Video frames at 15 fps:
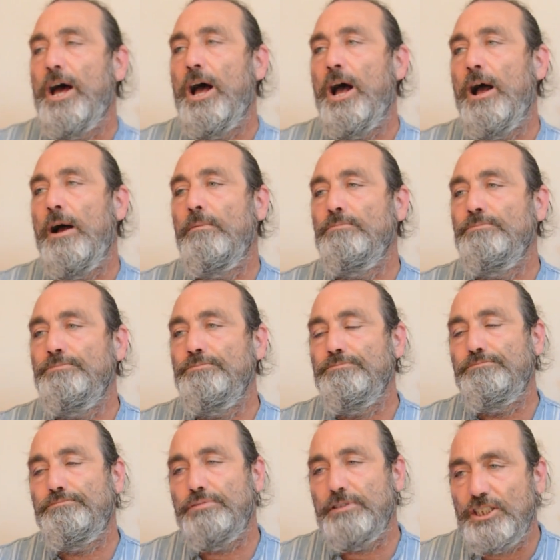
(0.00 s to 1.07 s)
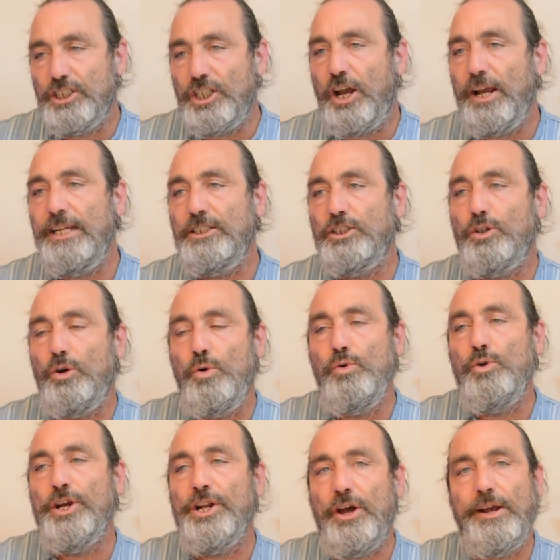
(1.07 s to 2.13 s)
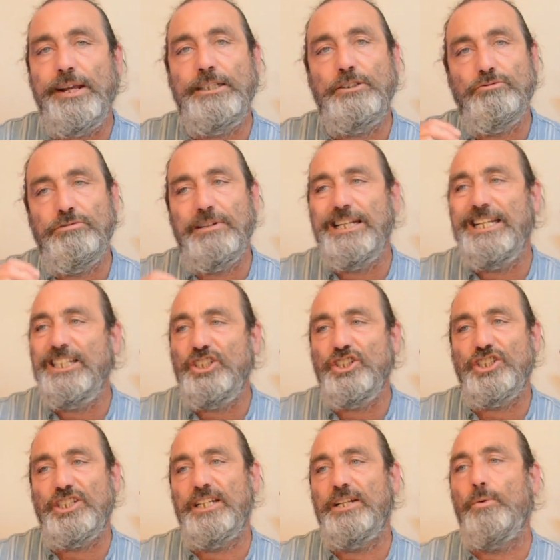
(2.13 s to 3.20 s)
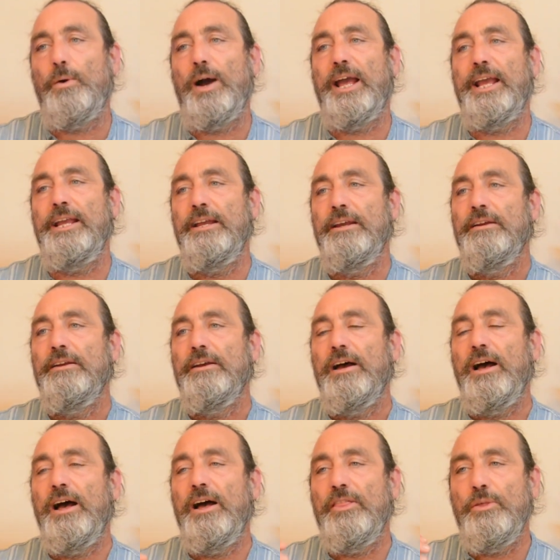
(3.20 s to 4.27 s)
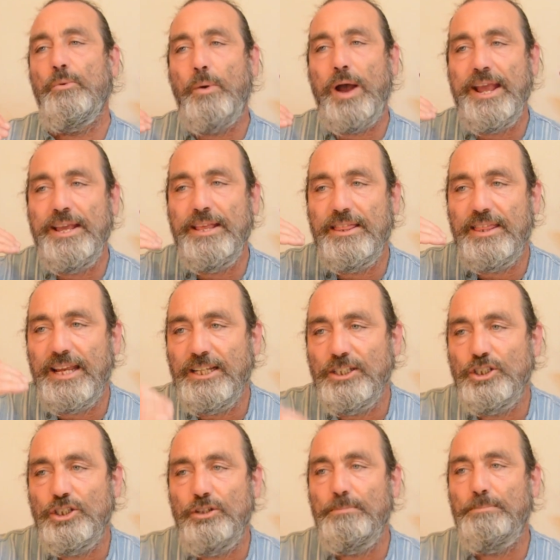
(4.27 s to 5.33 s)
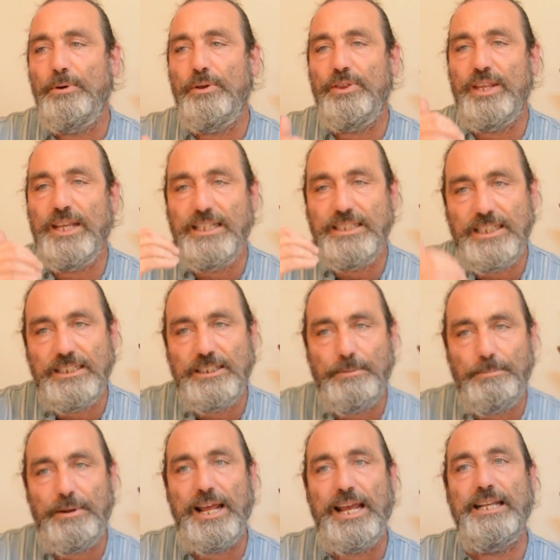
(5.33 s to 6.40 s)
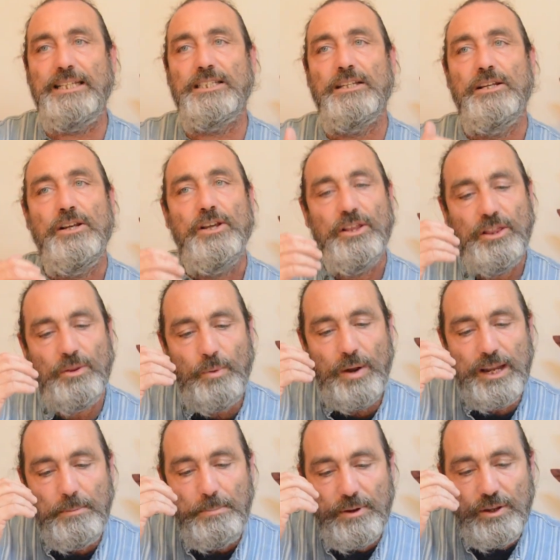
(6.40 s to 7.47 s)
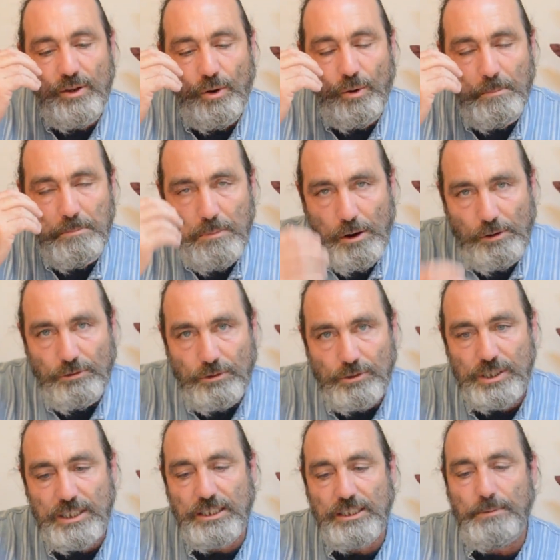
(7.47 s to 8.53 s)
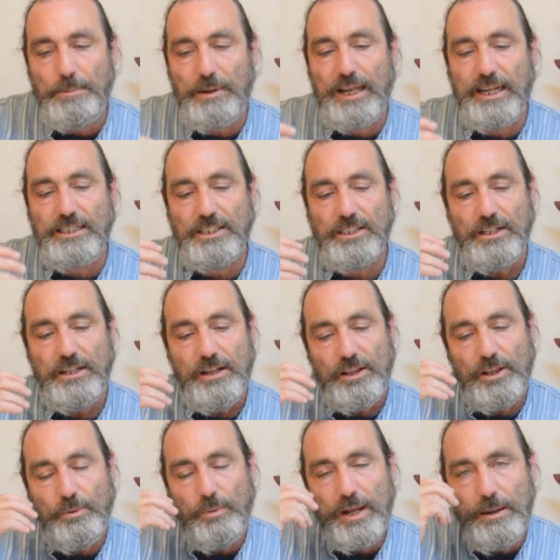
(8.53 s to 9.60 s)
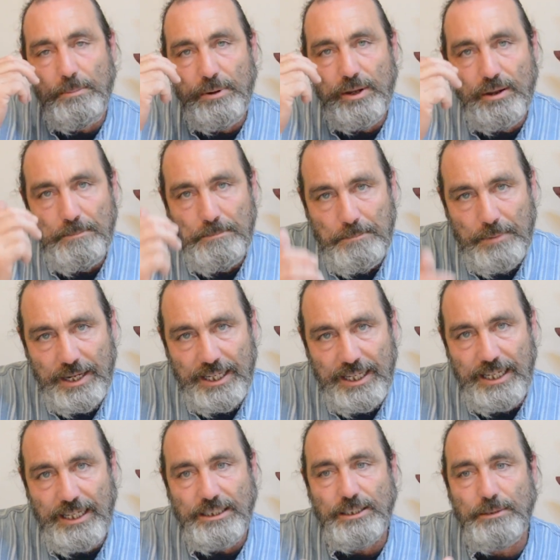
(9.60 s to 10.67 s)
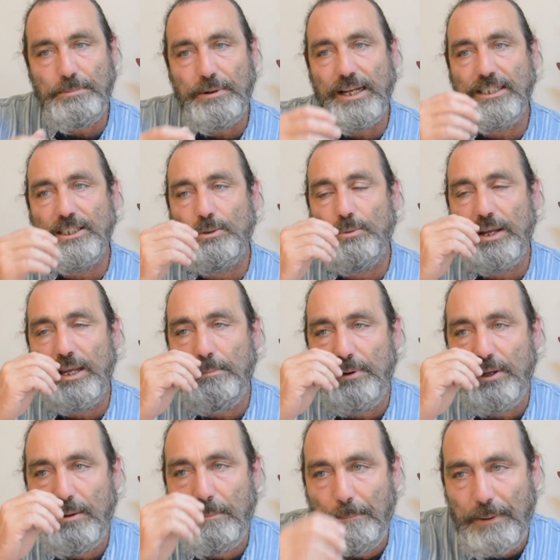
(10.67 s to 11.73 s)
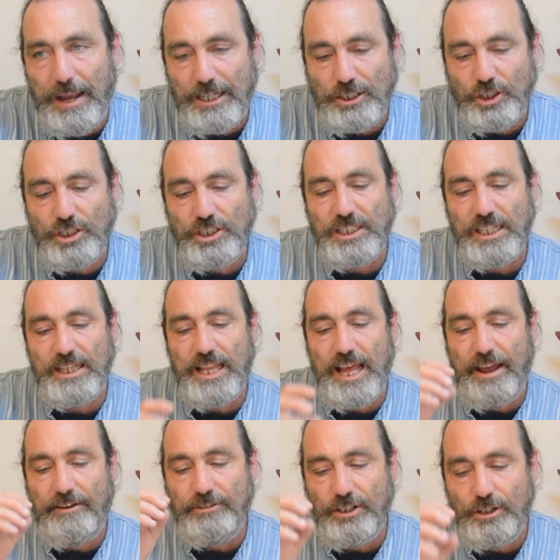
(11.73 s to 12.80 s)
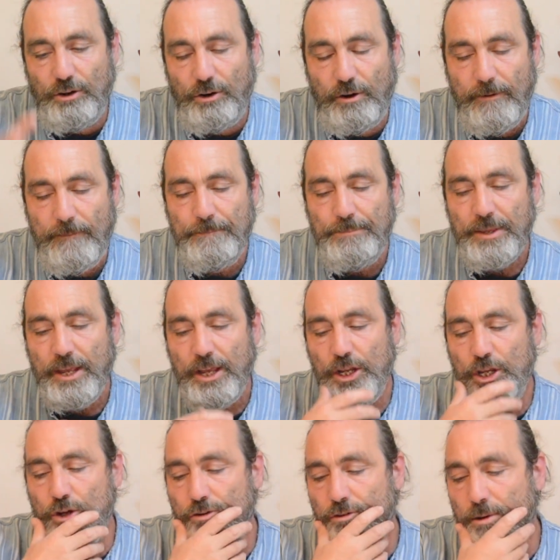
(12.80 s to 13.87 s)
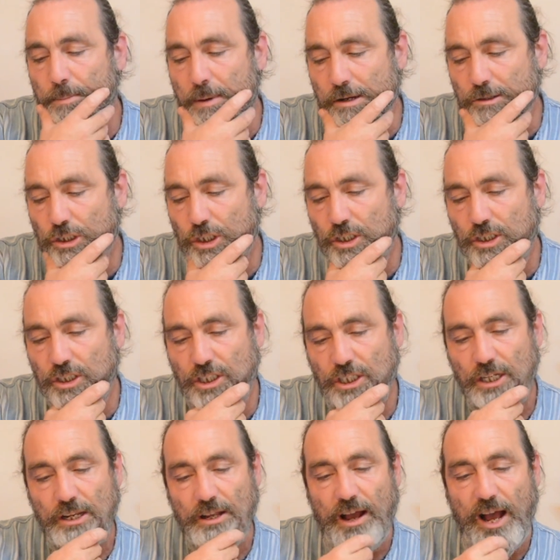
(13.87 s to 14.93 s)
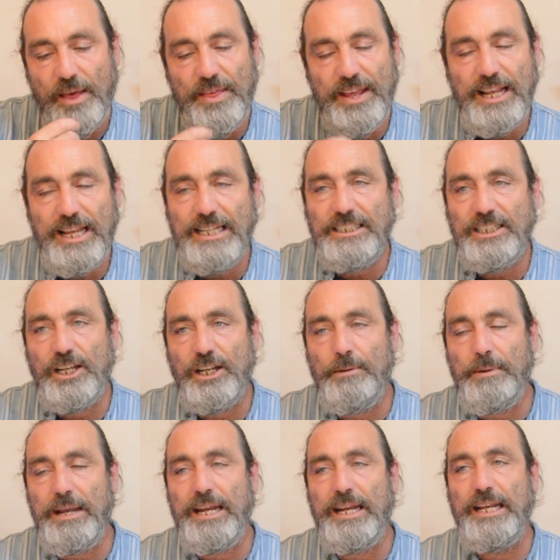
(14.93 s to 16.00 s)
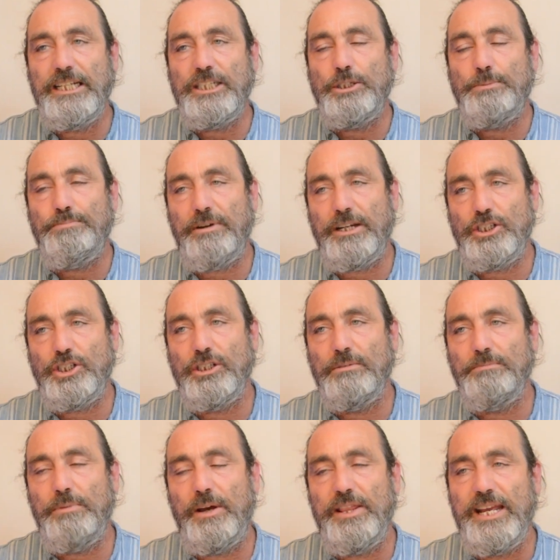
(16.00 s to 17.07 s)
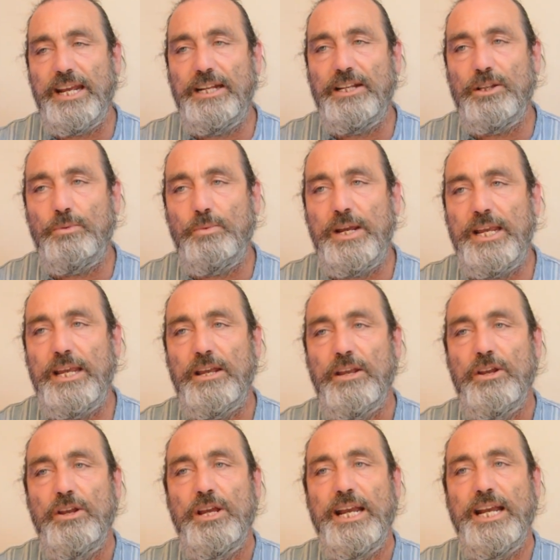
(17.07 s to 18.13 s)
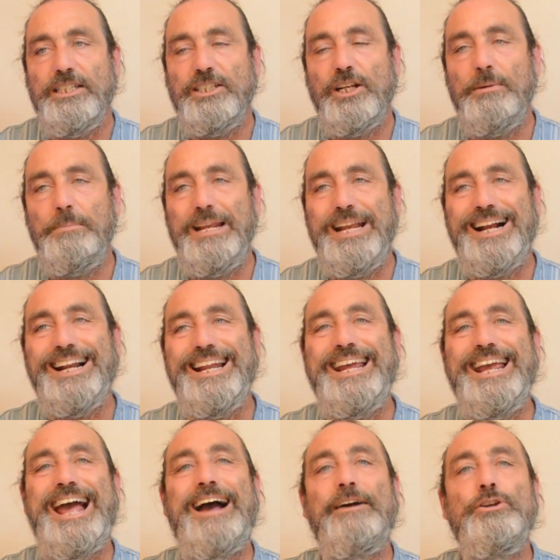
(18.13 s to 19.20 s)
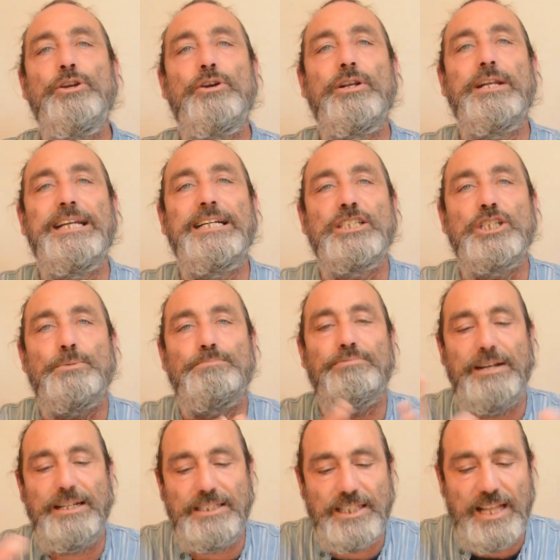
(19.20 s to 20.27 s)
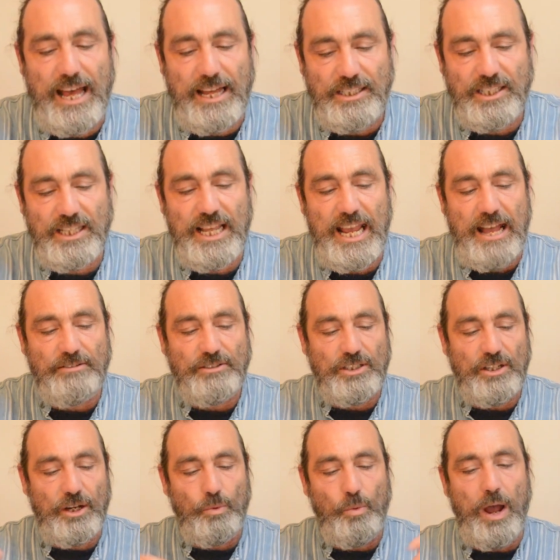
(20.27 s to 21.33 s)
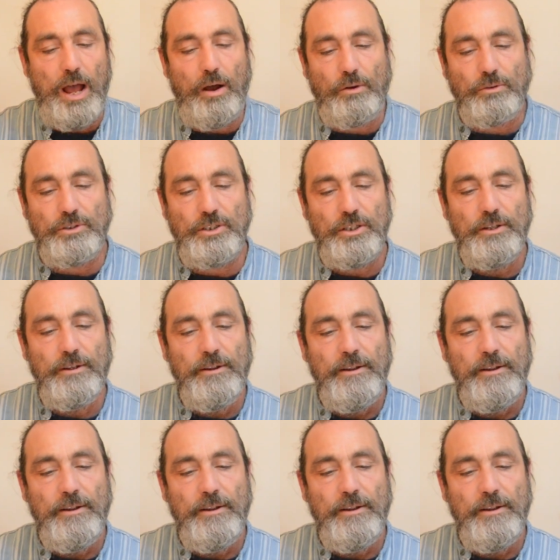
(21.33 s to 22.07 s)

precise, organized, religious in a way, the way things you put things into place, the way you put your morals into place, the way you put your money into place, the way you put your passions in there and your emotions. I think it's going to be an expression by the end of the week. It's going to be clear how you can express that to the outside world